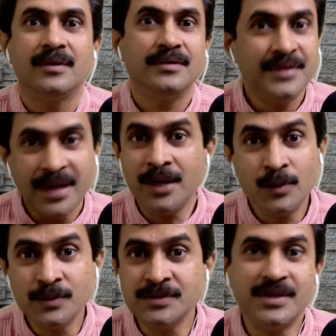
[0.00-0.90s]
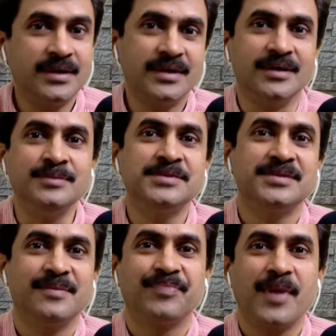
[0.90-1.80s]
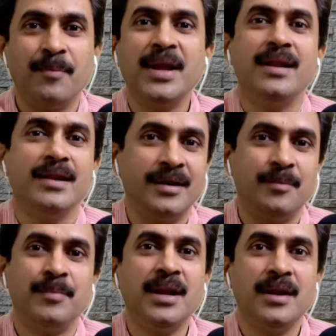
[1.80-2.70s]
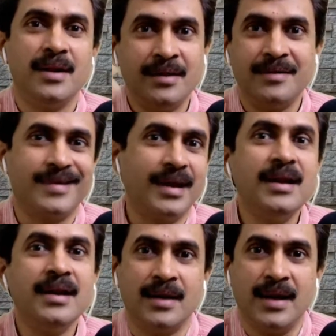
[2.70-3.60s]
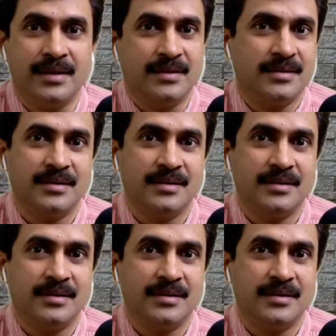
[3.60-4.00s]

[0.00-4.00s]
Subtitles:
they use the terms million, billion, trillion like.